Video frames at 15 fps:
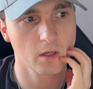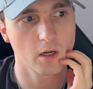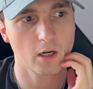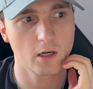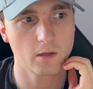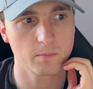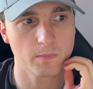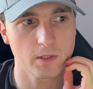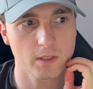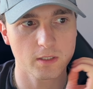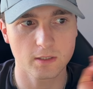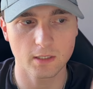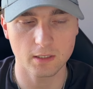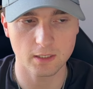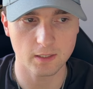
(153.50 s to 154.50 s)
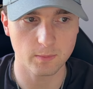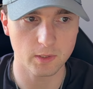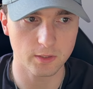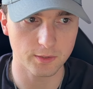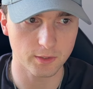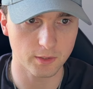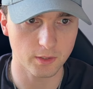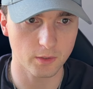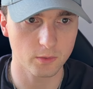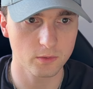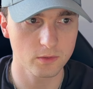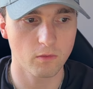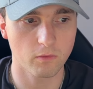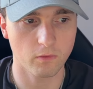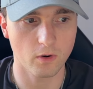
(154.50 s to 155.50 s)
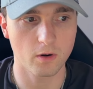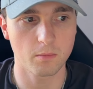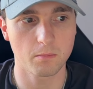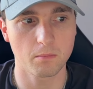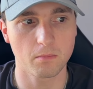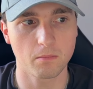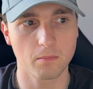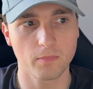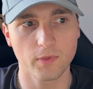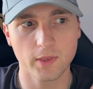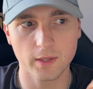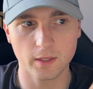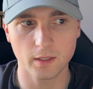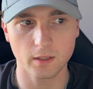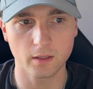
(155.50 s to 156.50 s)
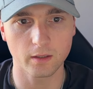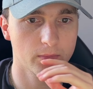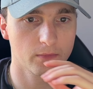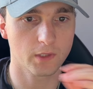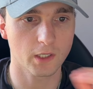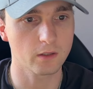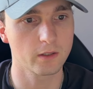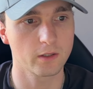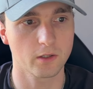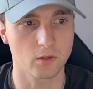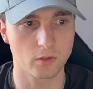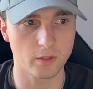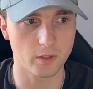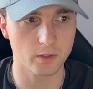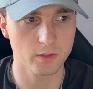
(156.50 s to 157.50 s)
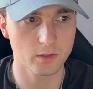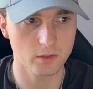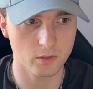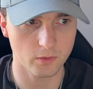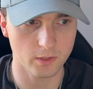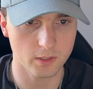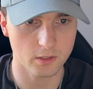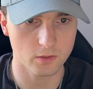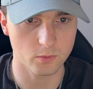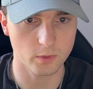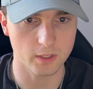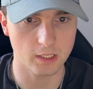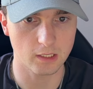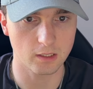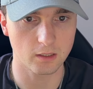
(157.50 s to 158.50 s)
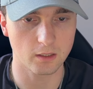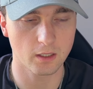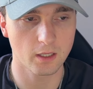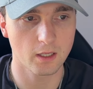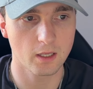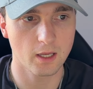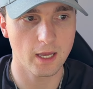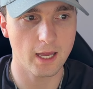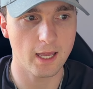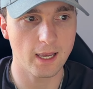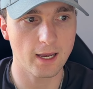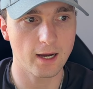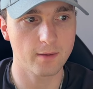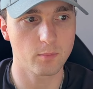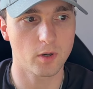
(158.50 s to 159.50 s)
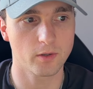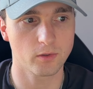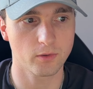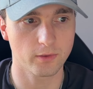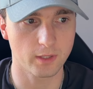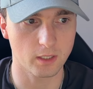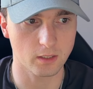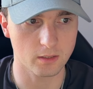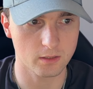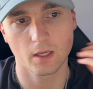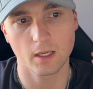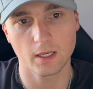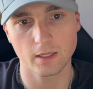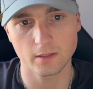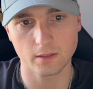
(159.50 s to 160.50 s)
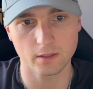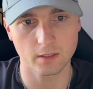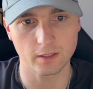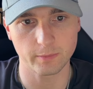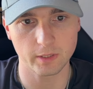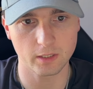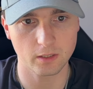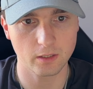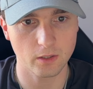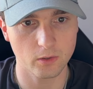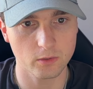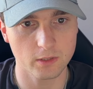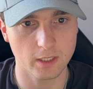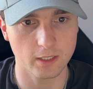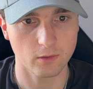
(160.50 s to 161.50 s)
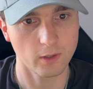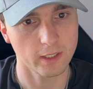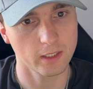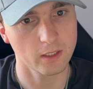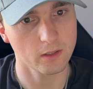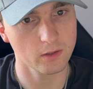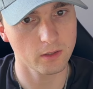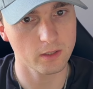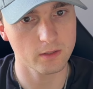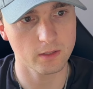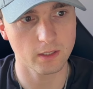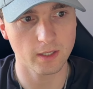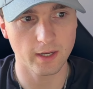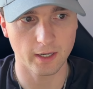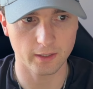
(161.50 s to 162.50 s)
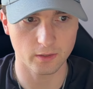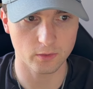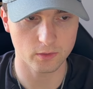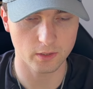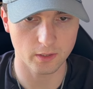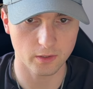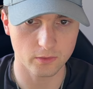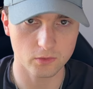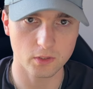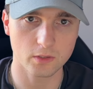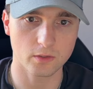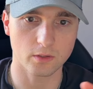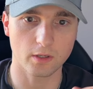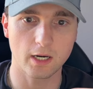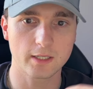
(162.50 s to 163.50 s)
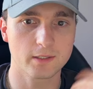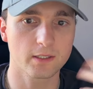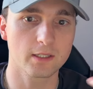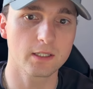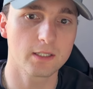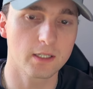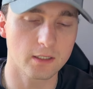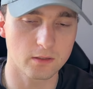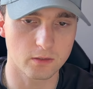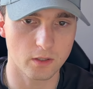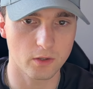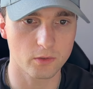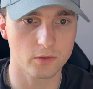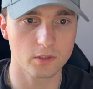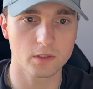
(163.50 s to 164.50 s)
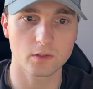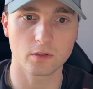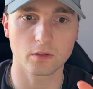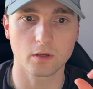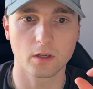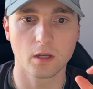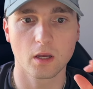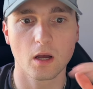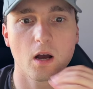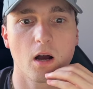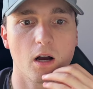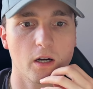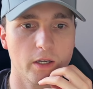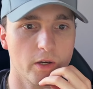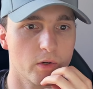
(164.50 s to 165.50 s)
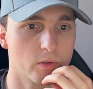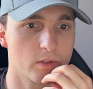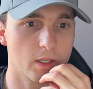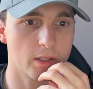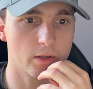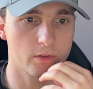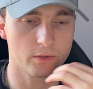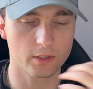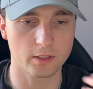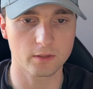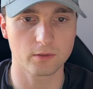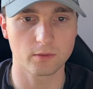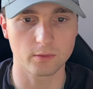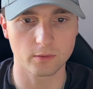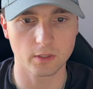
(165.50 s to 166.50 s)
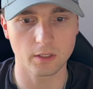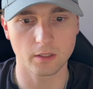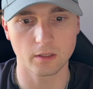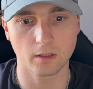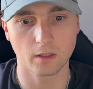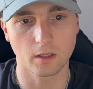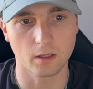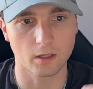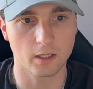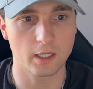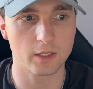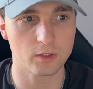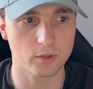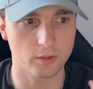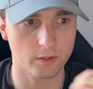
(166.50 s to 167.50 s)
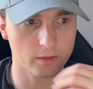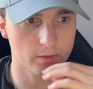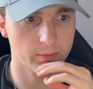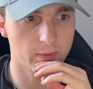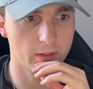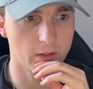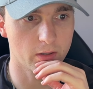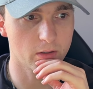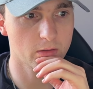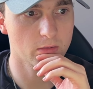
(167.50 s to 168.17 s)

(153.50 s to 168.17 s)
This is the CPT codes from the clinical notes. So this is what the AI model thinks is the CPT codes, and right here is the diagnosis codes. These are ICD-10 codes. These are codes that are sent to the insurance payer.